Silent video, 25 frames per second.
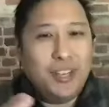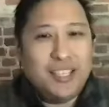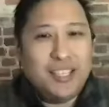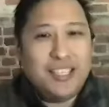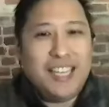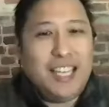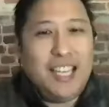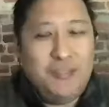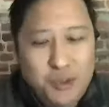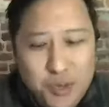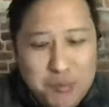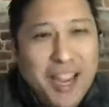
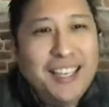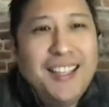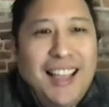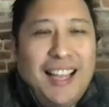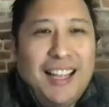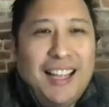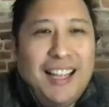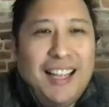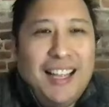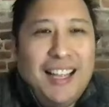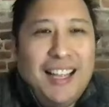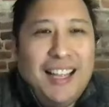Jake,
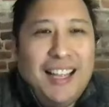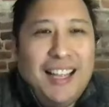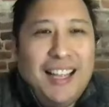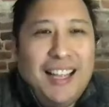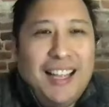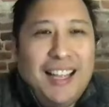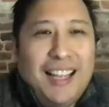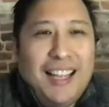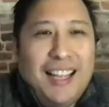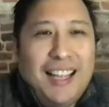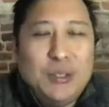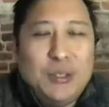if you
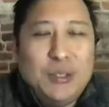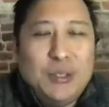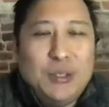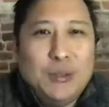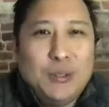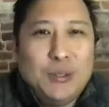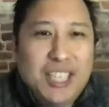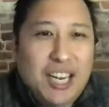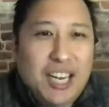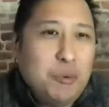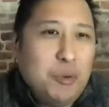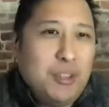wouldn't
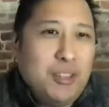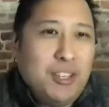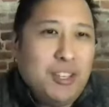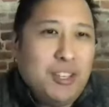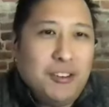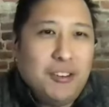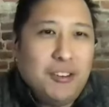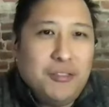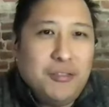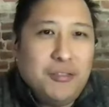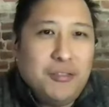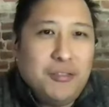mind
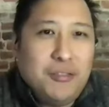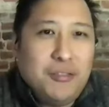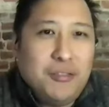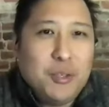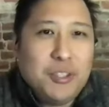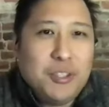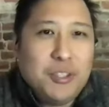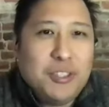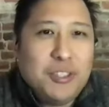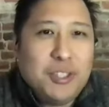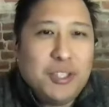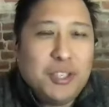
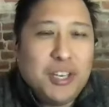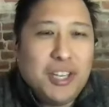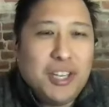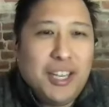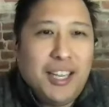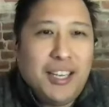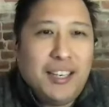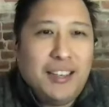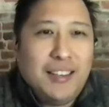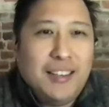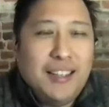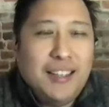
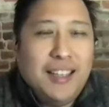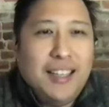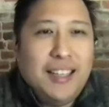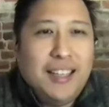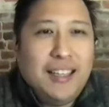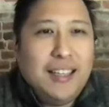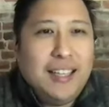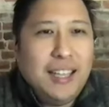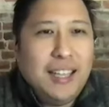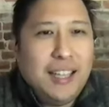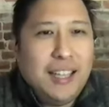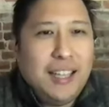to
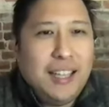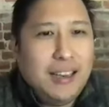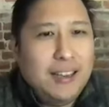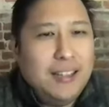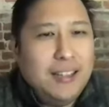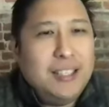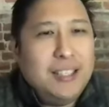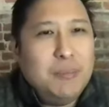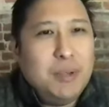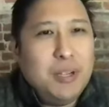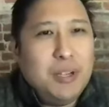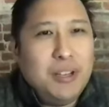share with
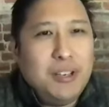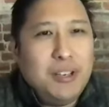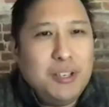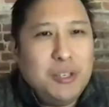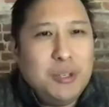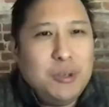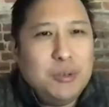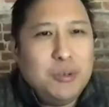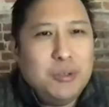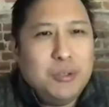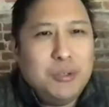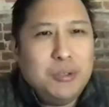our viewers
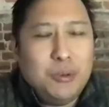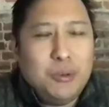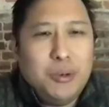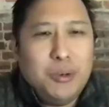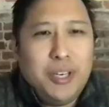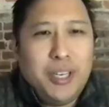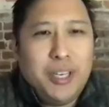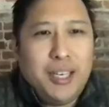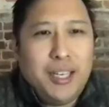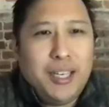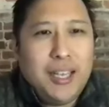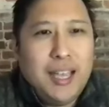tonight,
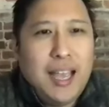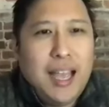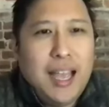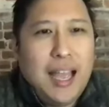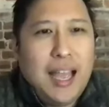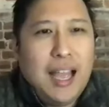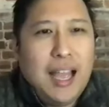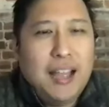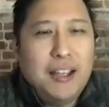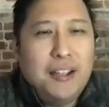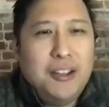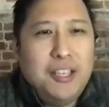
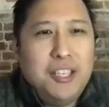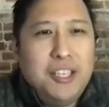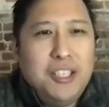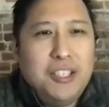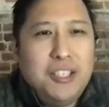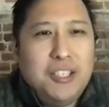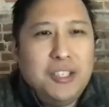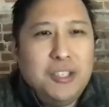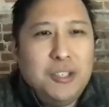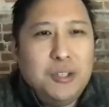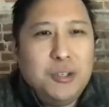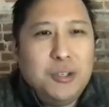tell us
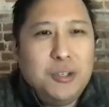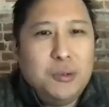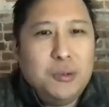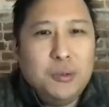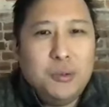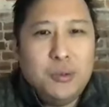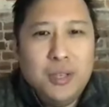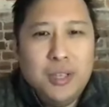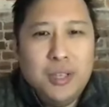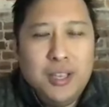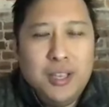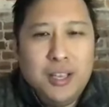about your
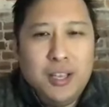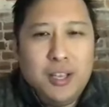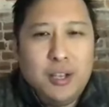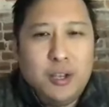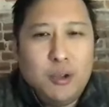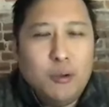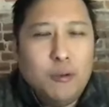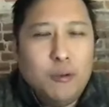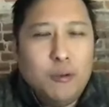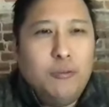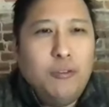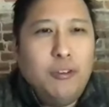
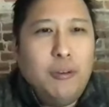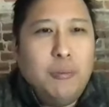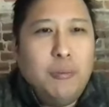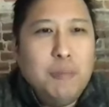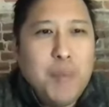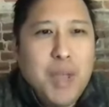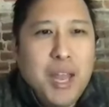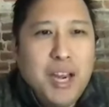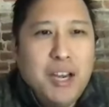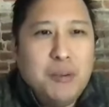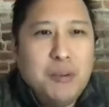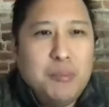story. How
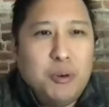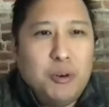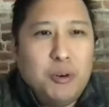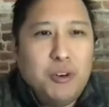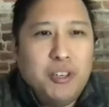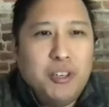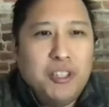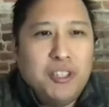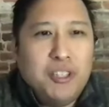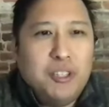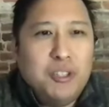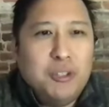did
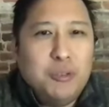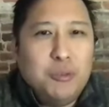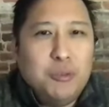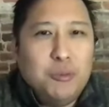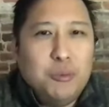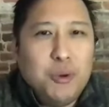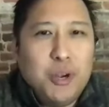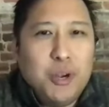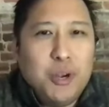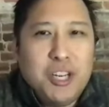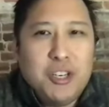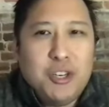you
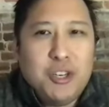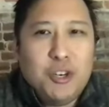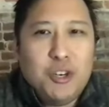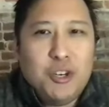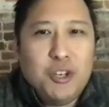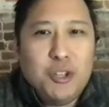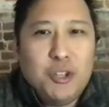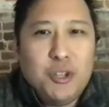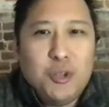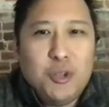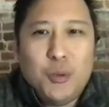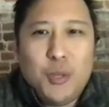go from
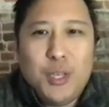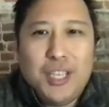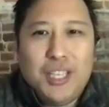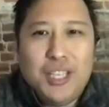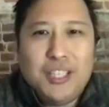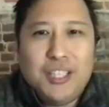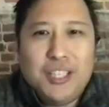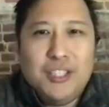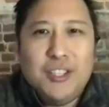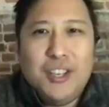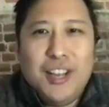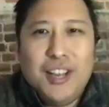
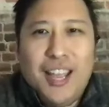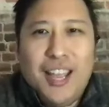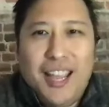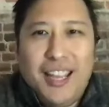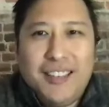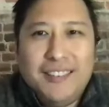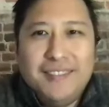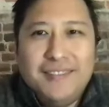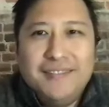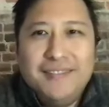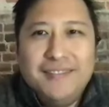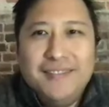Metamora to what
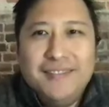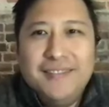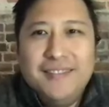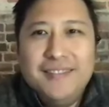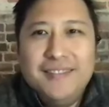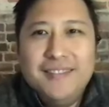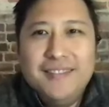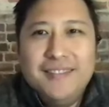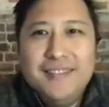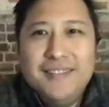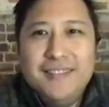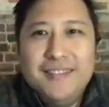you're
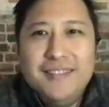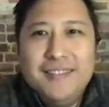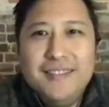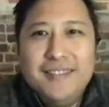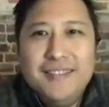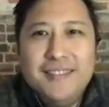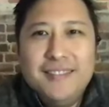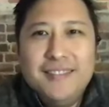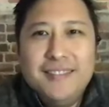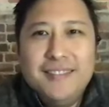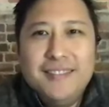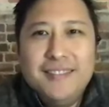doing today?